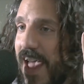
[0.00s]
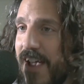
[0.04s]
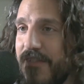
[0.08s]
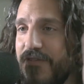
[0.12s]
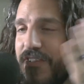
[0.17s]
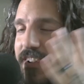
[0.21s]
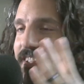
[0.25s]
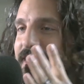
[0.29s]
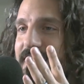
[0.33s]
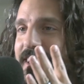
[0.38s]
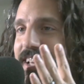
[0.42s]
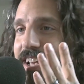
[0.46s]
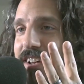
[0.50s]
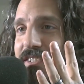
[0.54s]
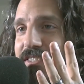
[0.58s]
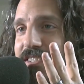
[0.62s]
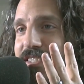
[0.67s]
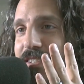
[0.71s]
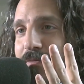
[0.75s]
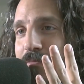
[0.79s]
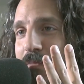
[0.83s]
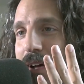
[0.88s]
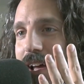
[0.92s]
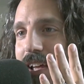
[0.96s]
everything
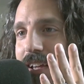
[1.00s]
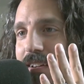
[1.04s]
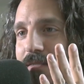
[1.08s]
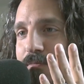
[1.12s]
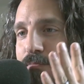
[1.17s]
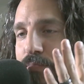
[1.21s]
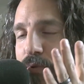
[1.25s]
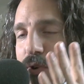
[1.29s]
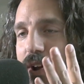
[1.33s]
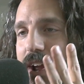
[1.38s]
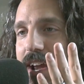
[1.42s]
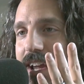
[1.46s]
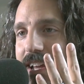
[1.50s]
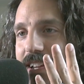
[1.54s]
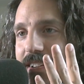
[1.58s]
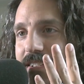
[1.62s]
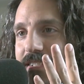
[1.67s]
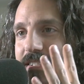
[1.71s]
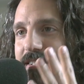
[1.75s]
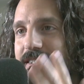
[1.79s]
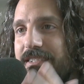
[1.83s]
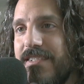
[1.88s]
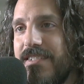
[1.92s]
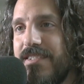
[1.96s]
else in my
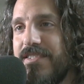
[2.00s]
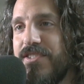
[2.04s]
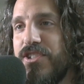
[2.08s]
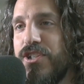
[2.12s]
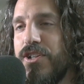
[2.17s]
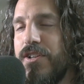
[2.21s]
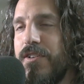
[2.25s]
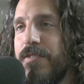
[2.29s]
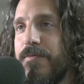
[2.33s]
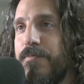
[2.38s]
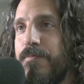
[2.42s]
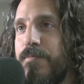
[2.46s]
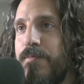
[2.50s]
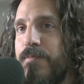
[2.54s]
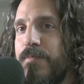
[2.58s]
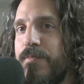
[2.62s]
brain to